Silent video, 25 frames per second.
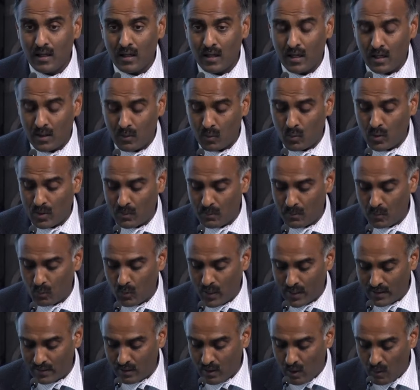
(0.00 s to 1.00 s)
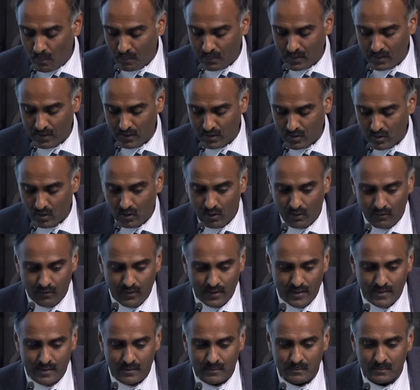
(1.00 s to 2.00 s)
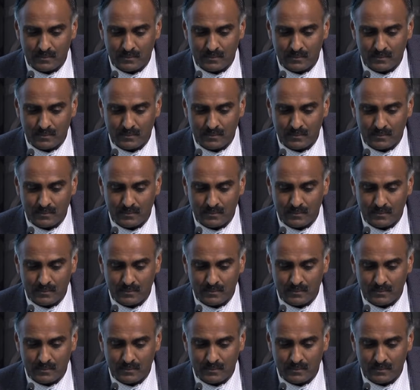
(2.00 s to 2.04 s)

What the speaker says: were one component of it.